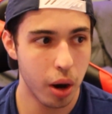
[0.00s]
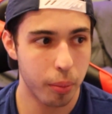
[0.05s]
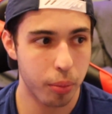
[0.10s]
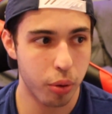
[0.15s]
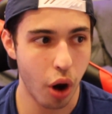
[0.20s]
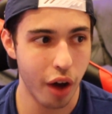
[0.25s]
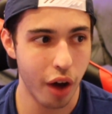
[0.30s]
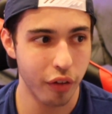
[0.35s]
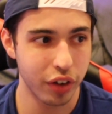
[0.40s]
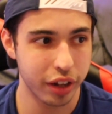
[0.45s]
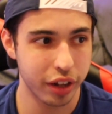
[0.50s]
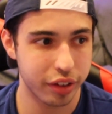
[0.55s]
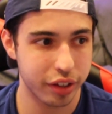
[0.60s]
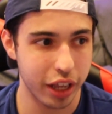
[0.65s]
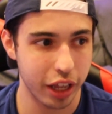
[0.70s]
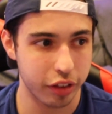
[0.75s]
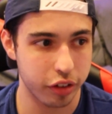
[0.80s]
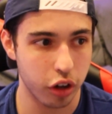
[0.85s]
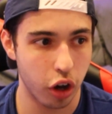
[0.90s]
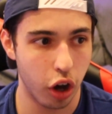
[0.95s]
Providence
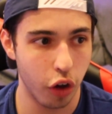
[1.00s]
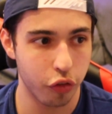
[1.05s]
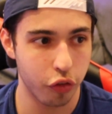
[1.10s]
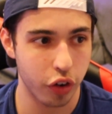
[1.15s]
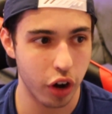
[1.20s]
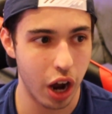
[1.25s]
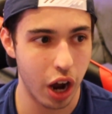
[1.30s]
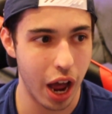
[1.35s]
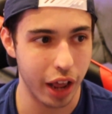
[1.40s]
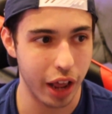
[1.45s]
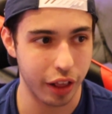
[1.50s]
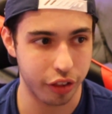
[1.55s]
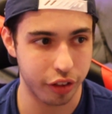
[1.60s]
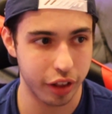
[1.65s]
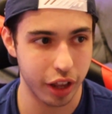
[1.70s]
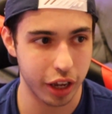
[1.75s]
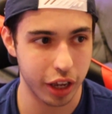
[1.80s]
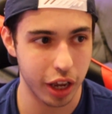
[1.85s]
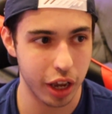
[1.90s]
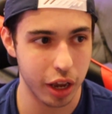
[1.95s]
gets called for a high
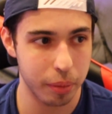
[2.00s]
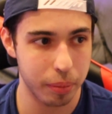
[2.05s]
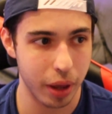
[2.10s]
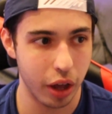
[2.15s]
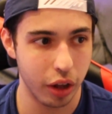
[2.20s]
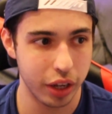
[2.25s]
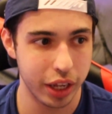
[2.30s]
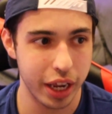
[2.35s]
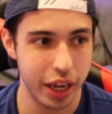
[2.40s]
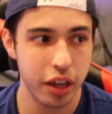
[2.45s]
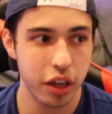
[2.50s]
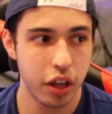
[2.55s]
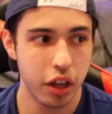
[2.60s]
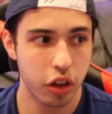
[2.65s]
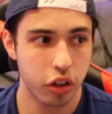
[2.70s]
sticking penalty,